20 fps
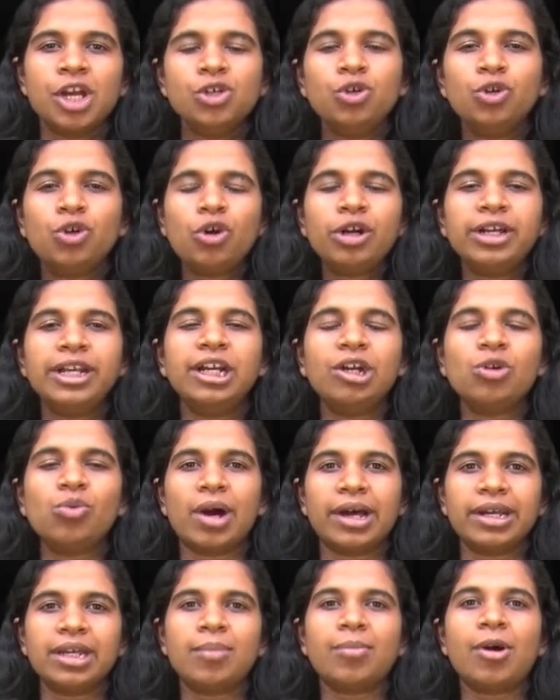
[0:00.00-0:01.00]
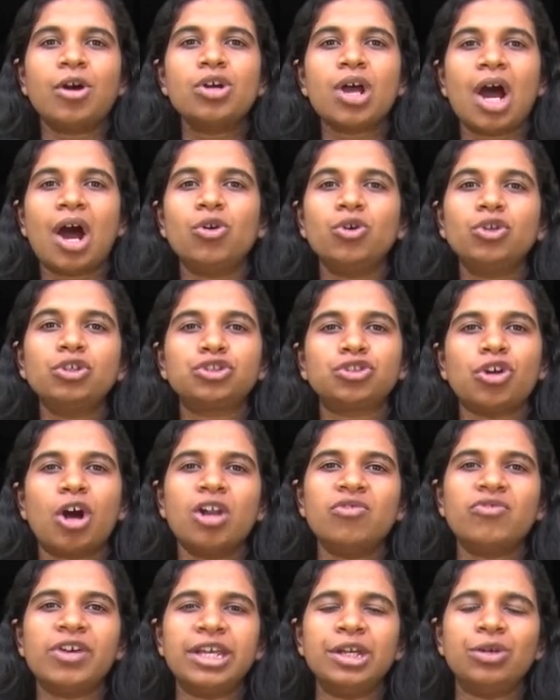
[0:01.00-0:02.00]
You don't need to worry about how to
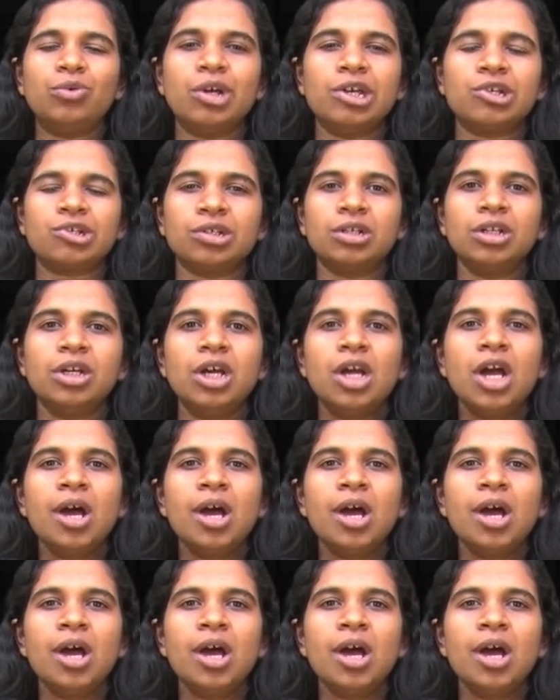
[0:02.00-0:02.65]
solve an equation.